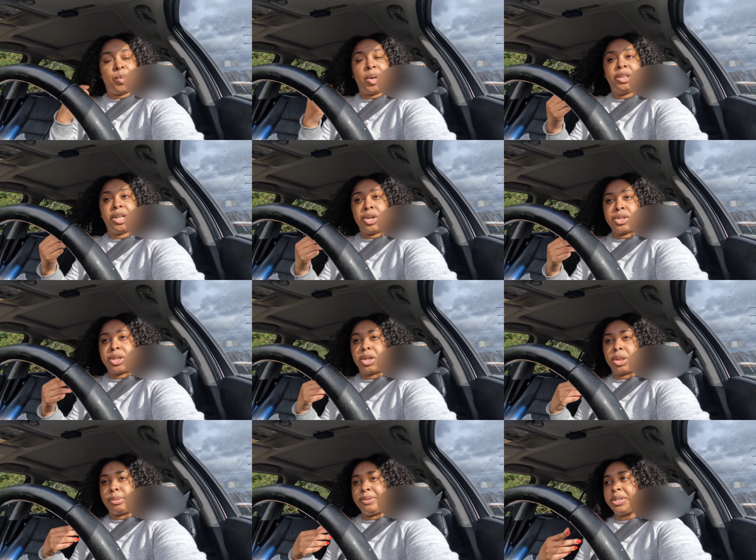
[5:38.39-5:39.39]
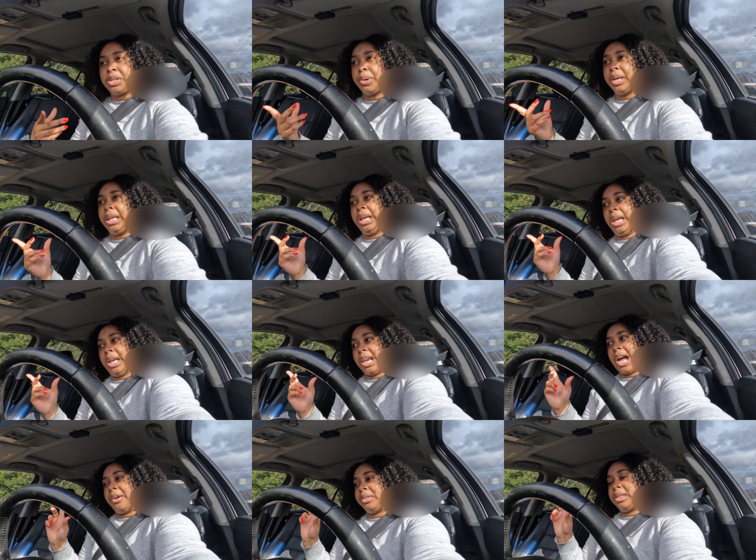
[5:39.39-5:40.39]
wanted to go to the thrift store
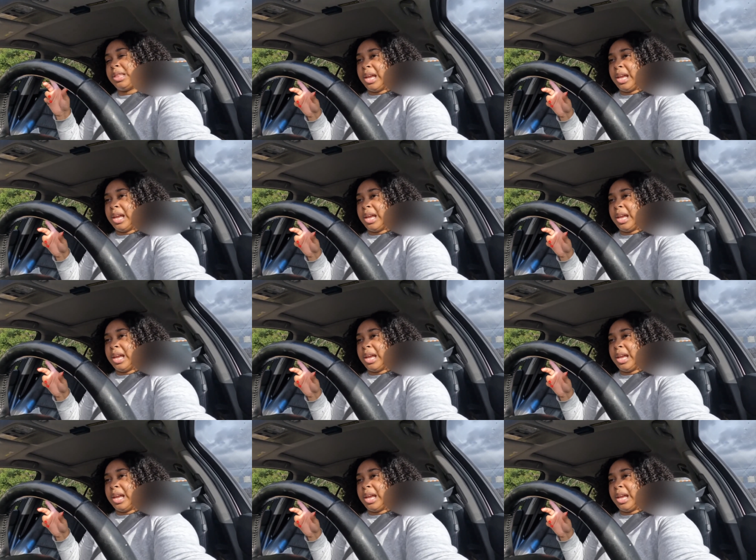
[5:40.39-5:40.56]
again out